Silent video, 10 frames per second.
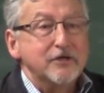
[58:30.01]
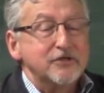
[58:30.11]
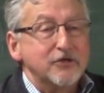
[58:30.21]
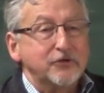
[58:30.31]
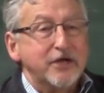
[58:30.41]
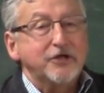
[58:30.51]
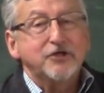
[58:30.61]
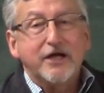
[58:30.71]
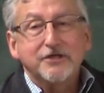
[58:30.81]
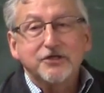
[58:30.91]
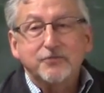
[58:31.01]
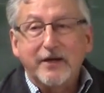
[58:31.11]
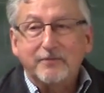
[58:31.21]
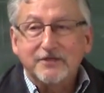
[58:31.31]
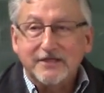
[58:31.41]
So take chances,
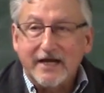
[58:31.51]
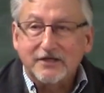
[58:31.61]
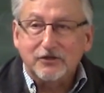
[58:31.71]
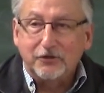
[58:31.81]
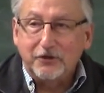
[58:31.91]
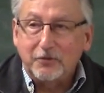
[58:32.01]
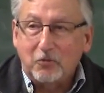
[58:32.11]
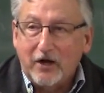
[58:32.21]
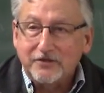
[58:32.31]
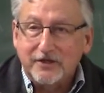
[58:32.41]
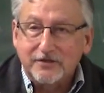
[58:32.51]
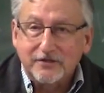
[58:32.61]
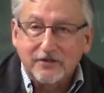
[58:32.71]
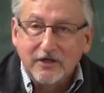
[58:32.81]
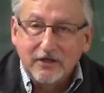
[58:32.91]
make mistakes, learn in the
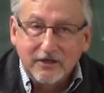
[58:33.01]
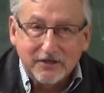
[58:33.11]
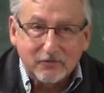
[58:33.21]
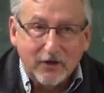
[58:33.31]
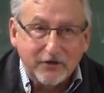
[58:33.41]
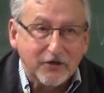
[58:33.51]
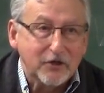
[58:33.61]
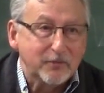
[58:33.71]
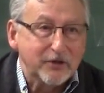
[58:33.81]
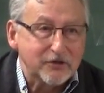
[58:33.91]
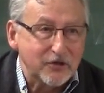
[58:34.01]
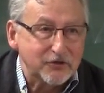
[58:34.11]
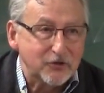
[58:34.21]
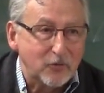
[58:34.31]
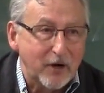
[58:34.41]
process. That's why you're here, but it's
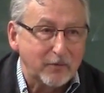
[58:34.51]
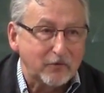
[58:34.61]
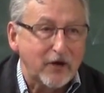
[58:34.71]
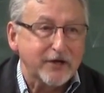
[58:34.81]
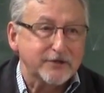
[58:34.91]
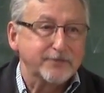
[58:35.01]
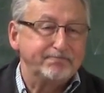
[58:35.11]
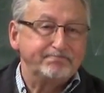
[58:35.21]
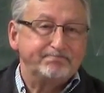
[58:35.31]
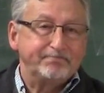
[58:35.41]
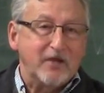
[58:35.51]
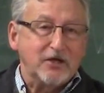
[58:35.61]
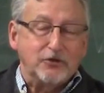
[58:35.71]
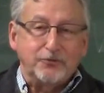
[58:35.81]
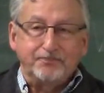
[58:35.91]
also why we write.
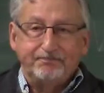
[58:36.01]
Thank you.